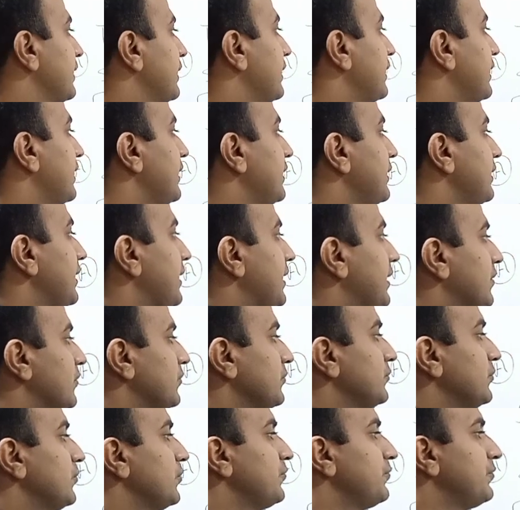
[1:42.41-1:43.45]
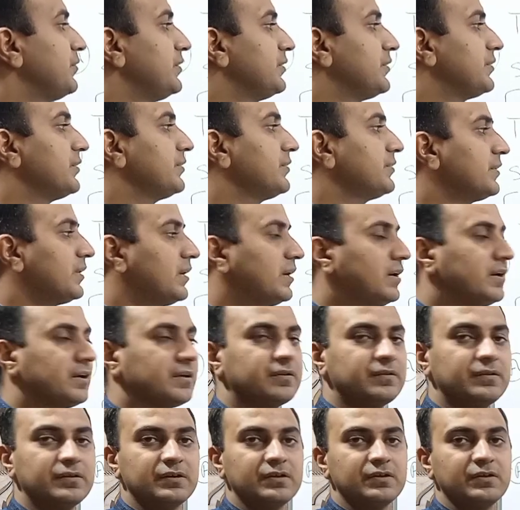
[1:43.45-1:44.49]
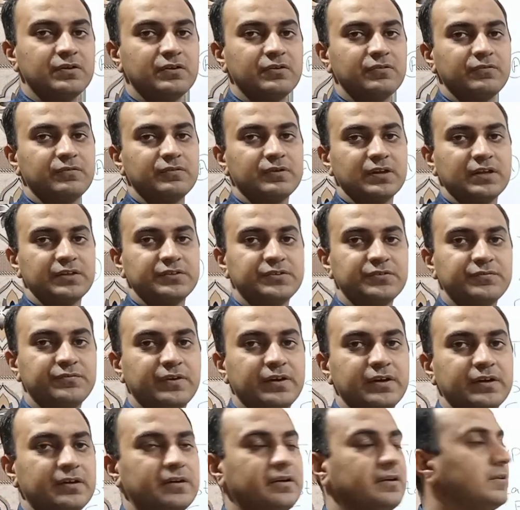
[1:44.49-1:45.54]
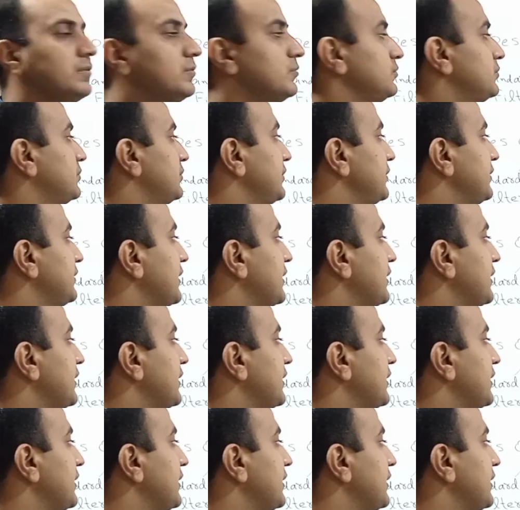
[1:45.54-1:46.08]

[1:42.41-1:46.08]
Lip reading: And aerosol filters are classified into three